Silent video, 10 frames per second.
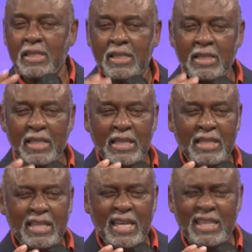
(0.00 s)
And,
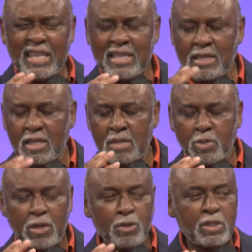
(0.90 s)
and, and, and come
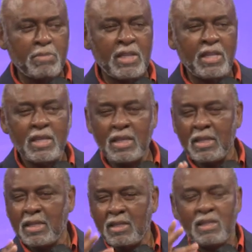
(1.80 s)
close to me
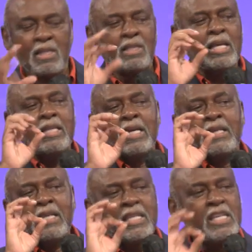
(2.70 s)
and, and,
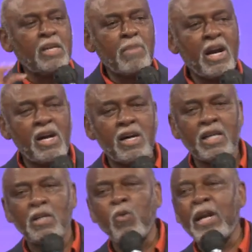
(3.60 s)
and, and hear my
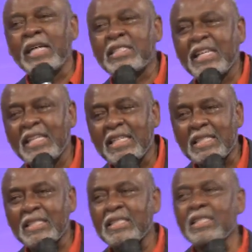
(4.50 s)
heart when I say
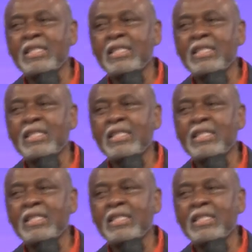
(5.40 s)
this.